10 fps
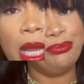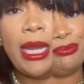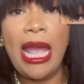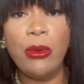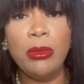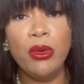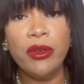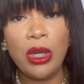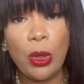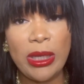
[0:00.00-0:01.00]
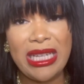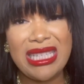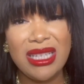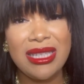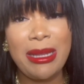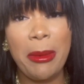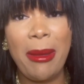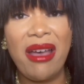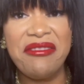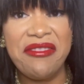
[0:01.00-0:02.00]
Now we're moving on into some of
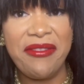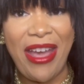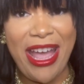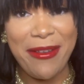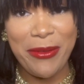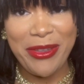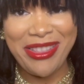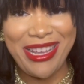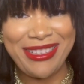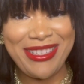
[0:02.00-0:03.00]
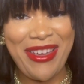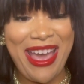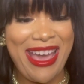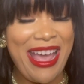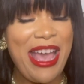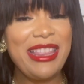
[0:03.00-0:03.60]
my favorite things, okay?